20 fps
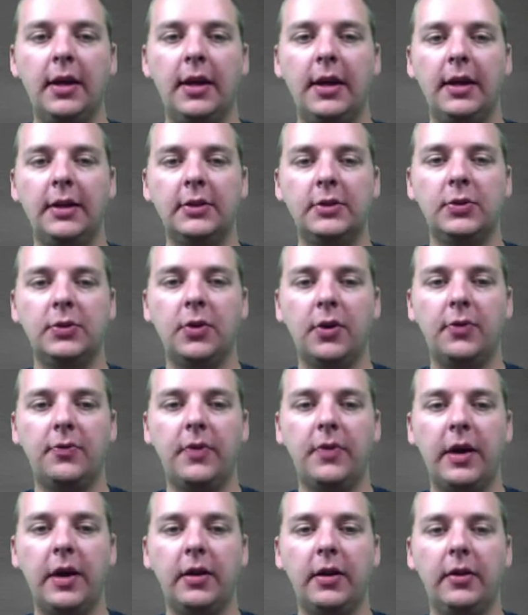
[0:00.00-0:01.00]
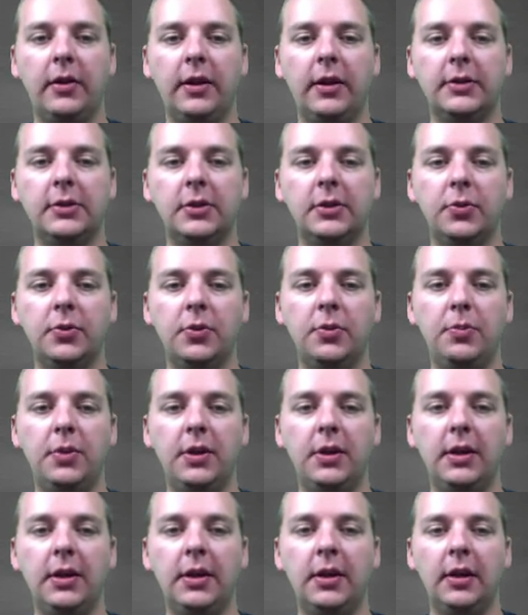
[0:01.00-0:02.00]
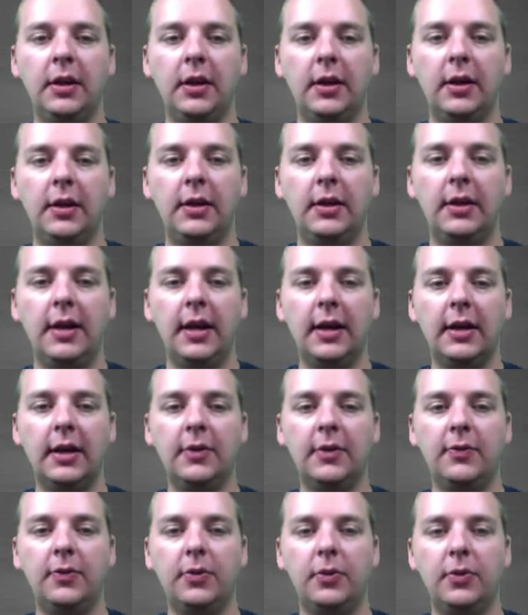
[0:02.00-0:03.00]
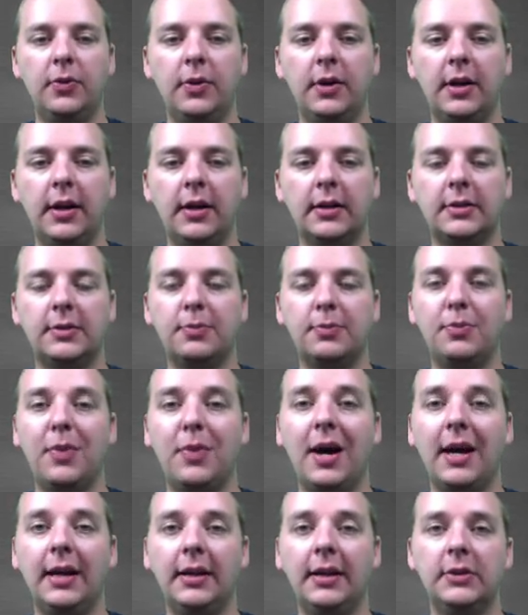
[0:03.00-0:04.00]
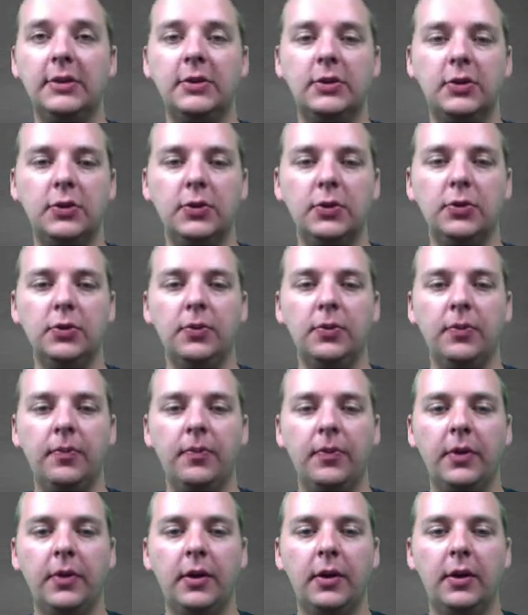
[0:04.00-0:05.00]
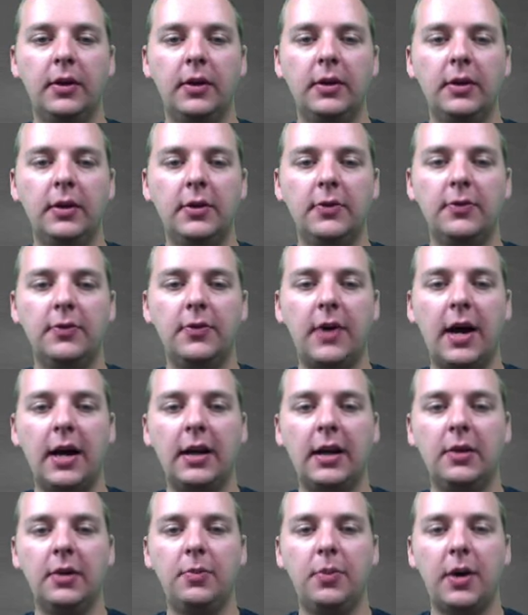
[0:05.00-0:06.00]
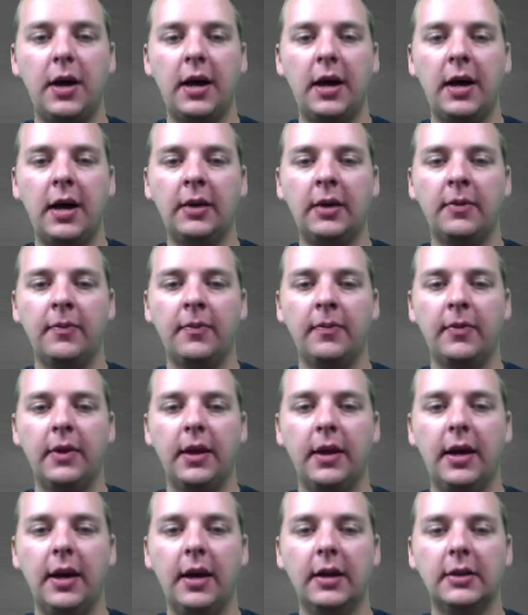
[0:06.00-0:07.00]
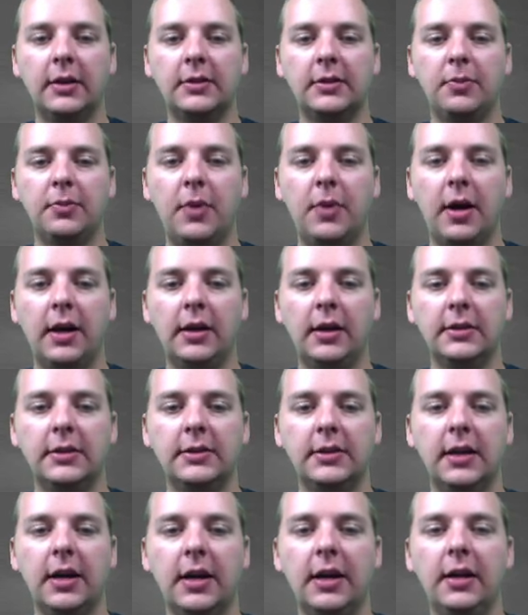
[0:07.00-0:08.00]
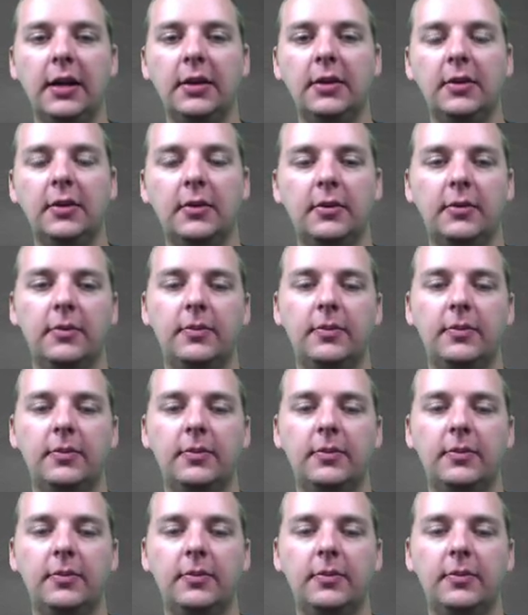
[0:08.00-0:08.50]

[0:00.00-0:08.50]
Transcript: And so our final answer would be negative 3x minus 2 divided by x minus 8.